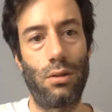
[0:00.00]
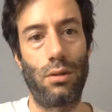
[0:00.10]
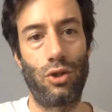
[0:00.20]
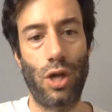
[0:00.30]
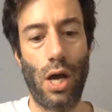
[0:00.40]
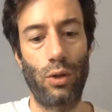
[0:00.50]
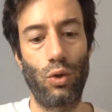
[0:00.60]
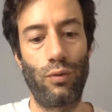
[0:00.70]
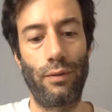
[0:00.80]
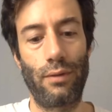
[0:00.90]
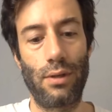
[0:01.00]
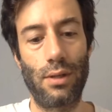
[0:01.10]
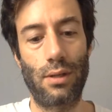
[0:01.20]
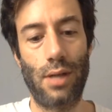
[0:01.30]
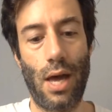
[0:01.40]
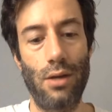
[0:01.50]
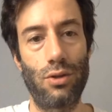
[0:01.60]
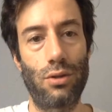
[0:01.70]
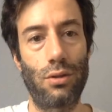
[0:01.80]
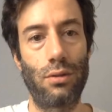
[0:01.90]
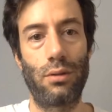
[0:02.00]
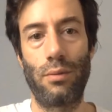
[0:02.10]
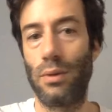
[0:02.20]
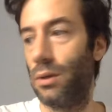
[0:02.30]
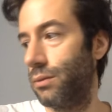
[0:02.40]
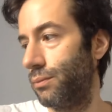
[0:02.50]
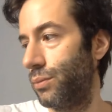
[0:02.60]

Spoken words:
the SHA-256 hash, to be